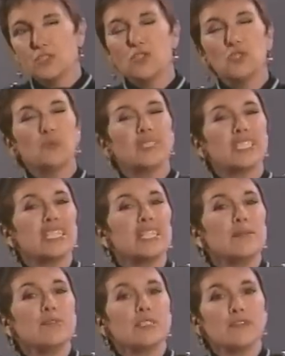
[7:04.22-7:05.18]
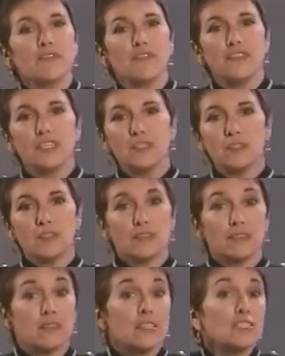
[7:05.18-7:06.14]
Do you attempt to
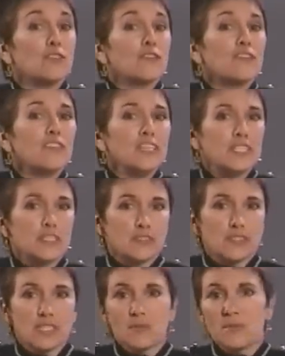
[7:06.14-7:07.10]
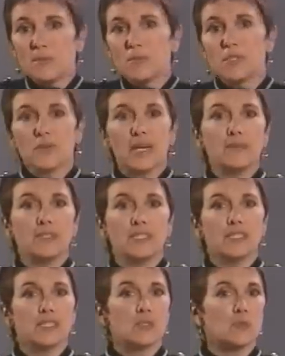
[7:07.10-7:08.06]
fill your fears and maybe your
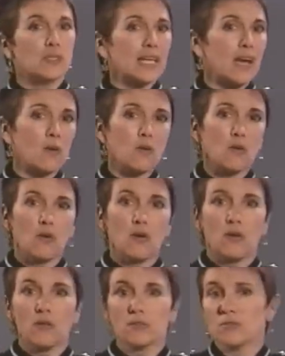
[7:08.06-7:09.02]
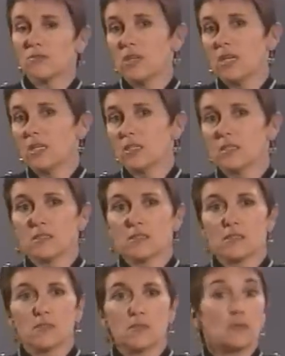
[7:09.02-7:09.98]
emptiness with alcohol,
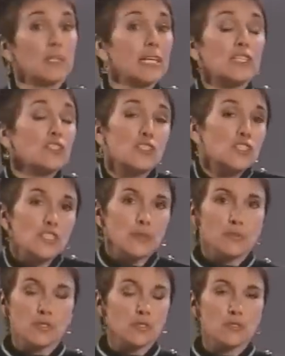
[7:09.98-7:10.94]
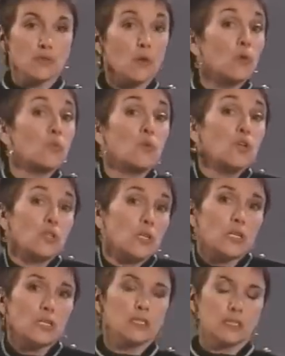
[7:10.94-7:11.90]
drugs, relationships, or
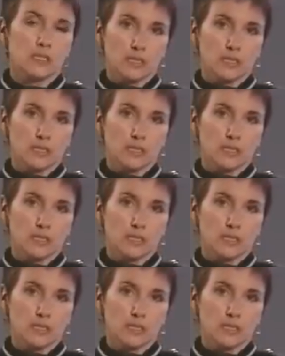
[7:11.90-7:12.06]
work?